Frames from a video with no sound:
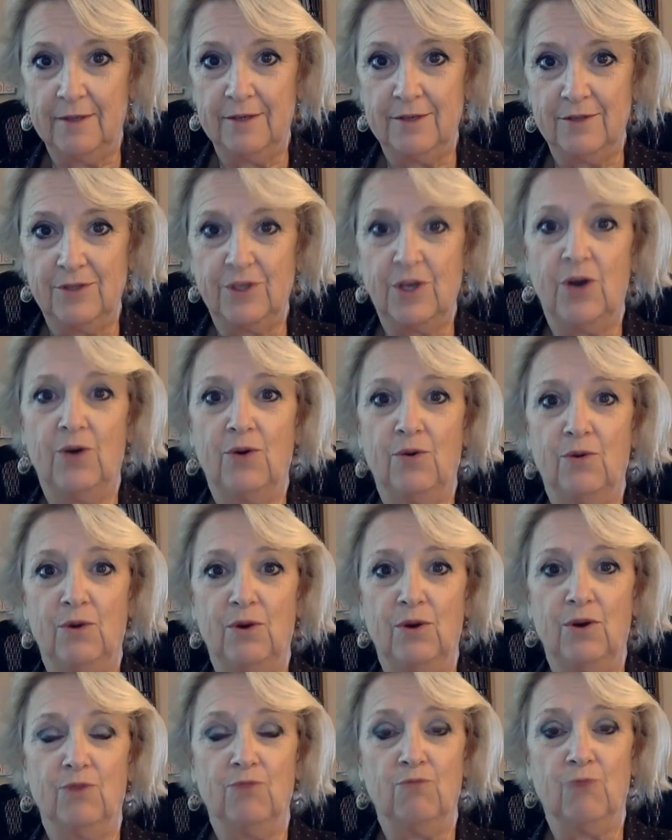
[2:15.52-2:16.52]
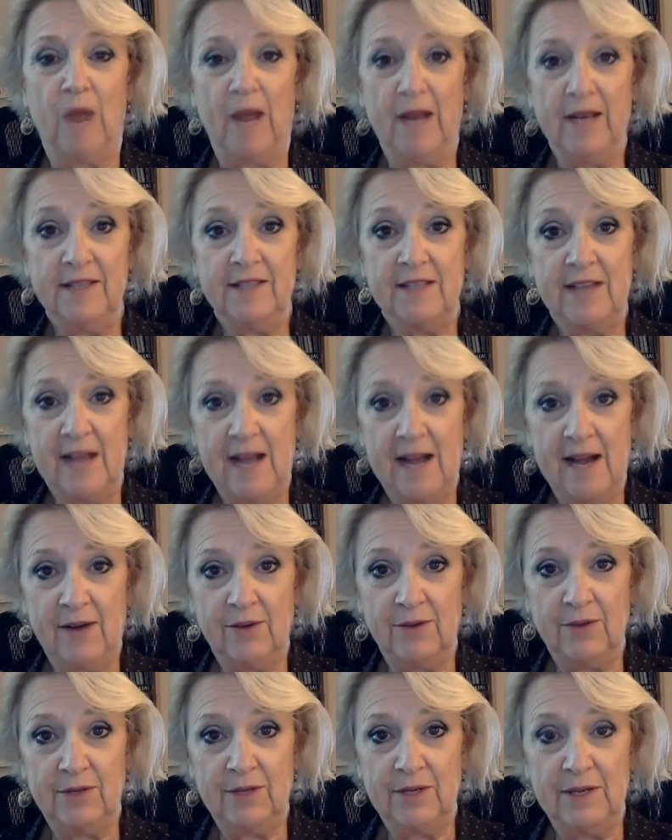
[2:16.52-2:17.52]
So write it
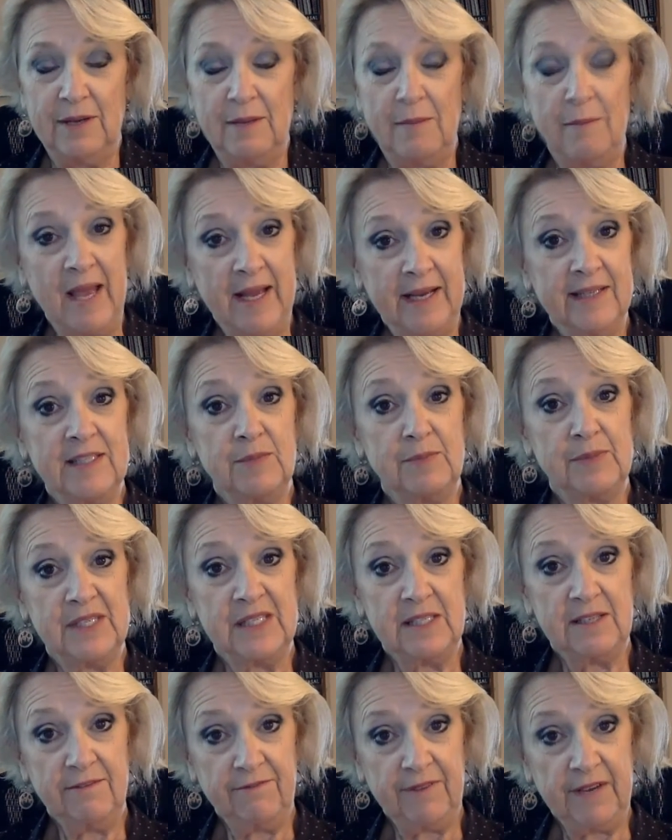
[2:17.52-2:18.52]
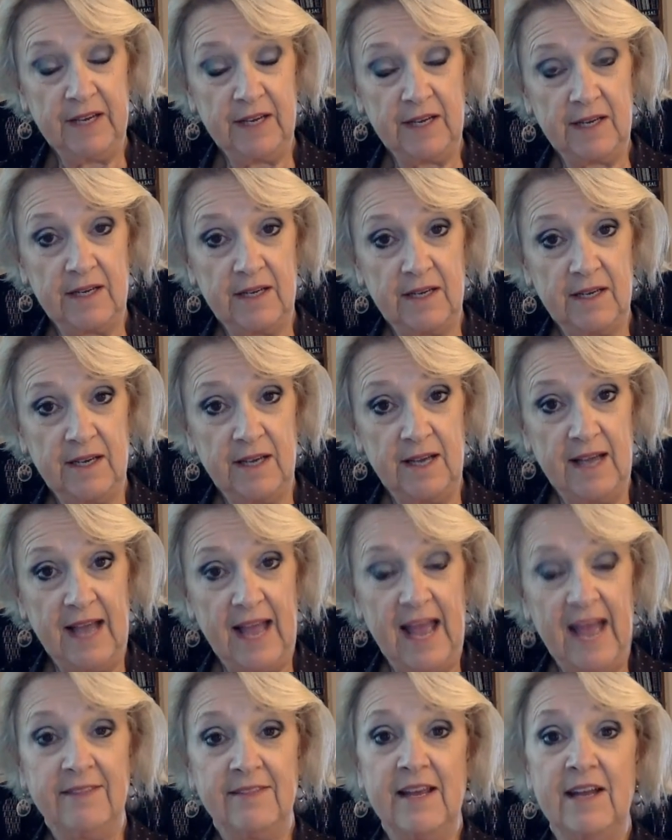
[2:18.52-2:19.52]
down, make it specific,
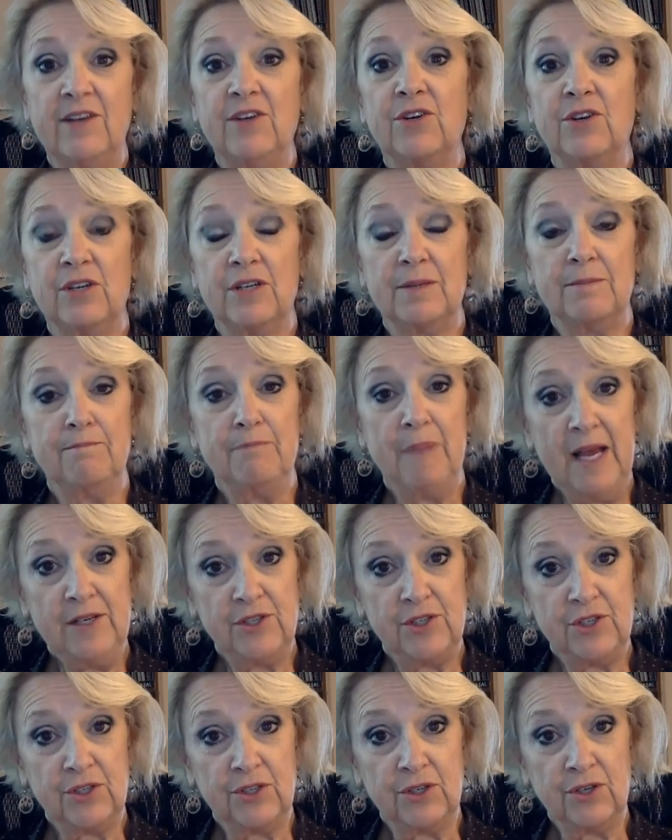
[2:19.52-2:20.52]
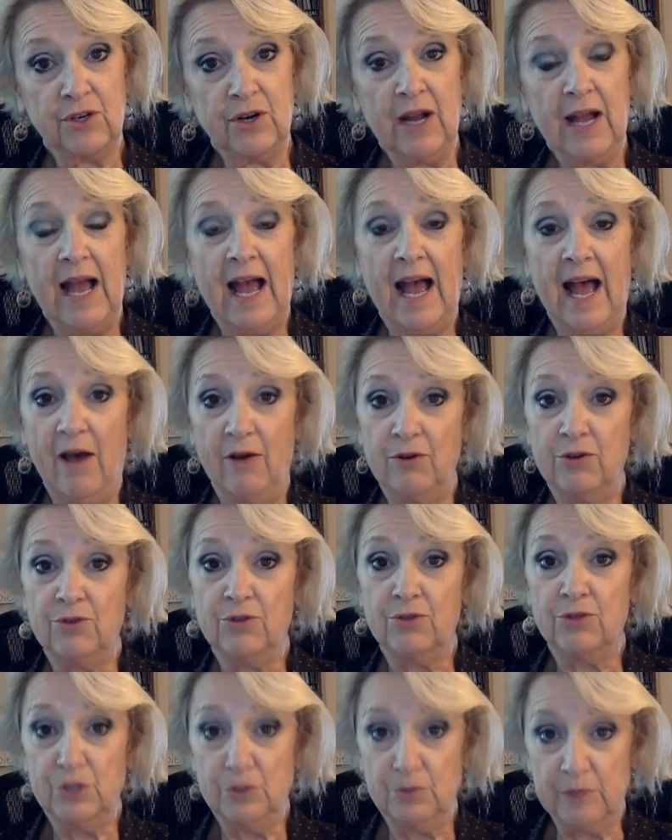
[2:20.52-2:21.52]
and then you're going to measure how you're
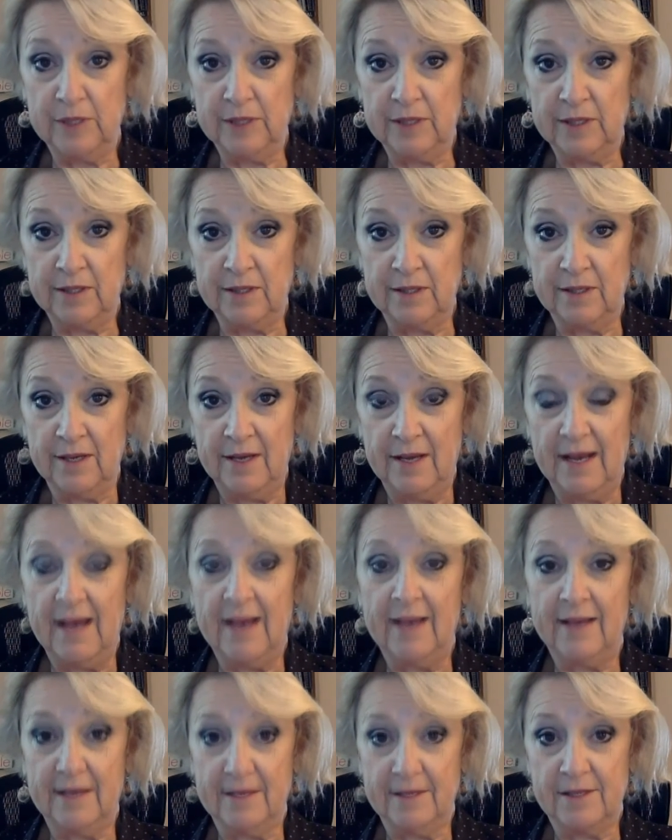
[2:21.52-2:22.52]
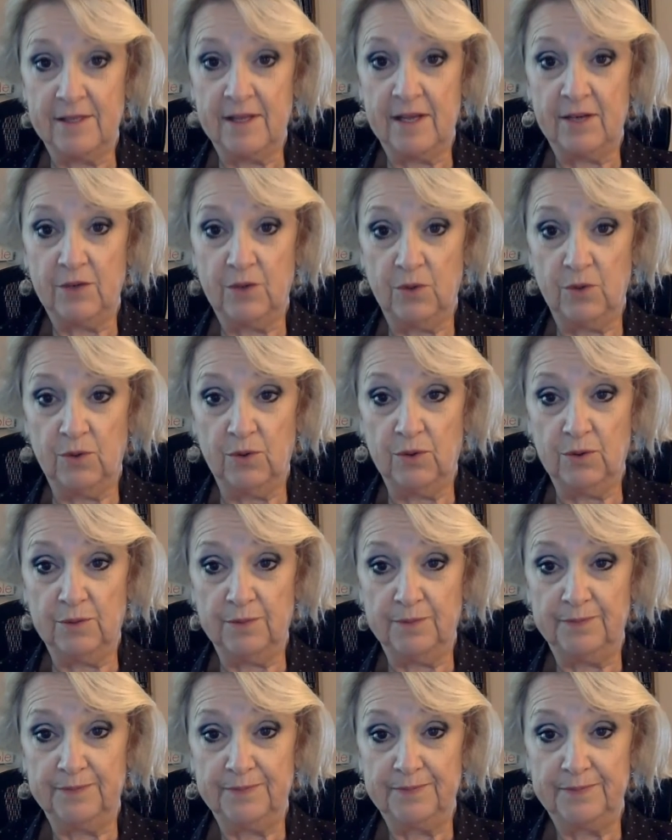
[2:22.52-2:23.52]
doing against that goal.
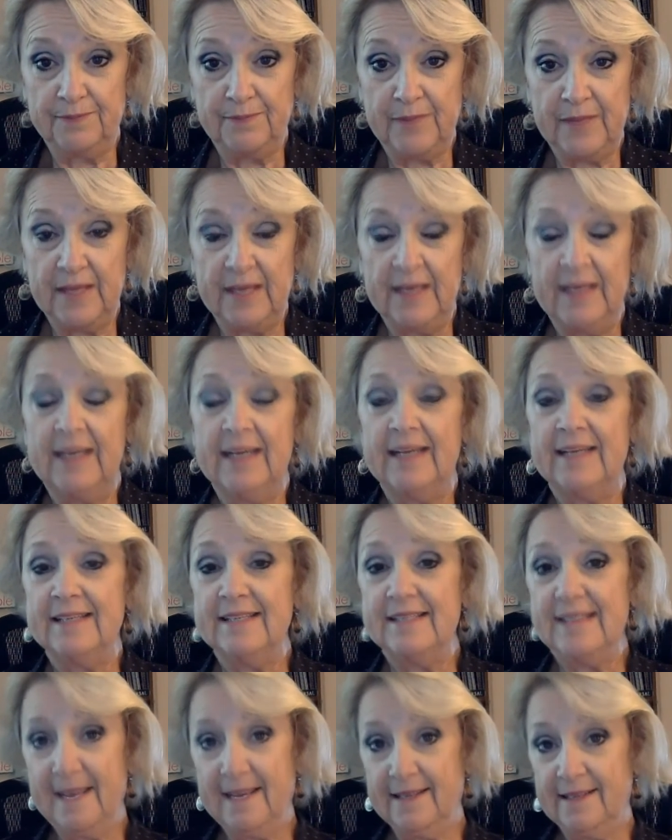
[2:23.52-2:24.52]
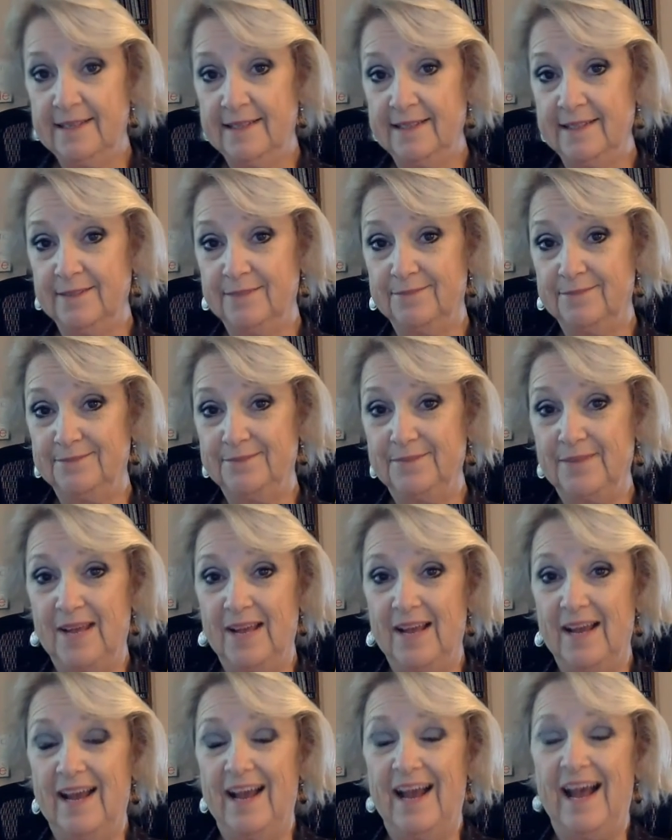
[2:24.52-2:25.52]
Secondly,
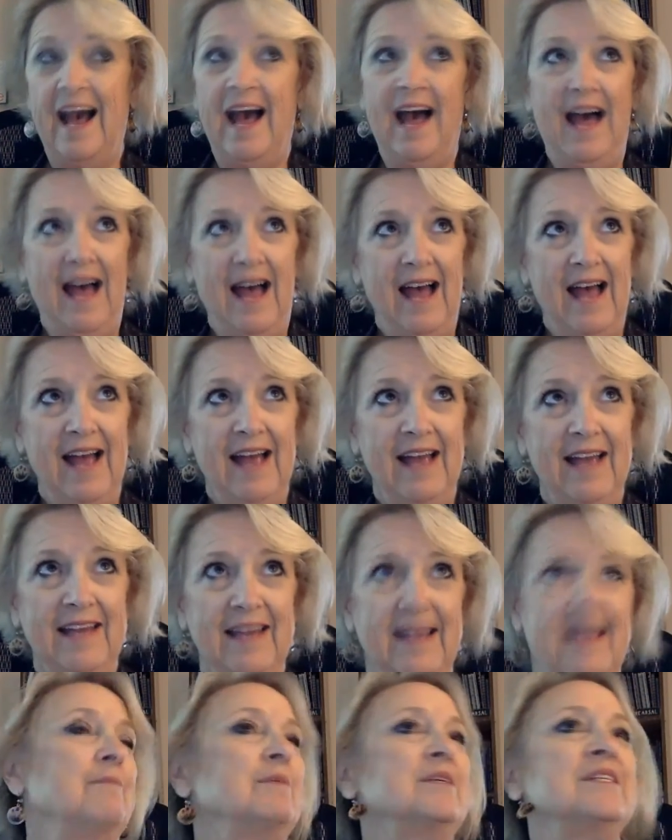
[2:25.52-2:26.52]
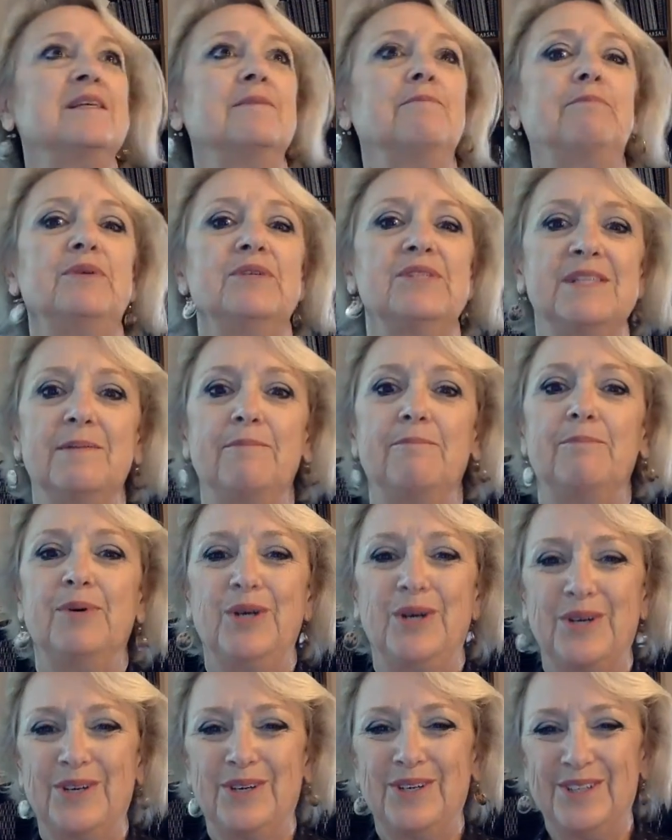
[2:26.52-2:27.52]
I am a simple
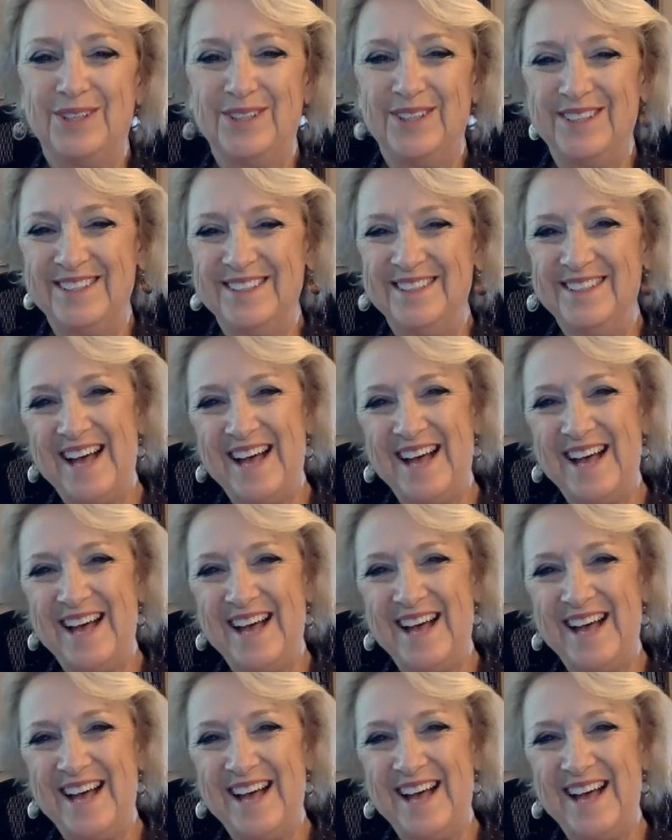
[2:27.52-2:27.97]
girl.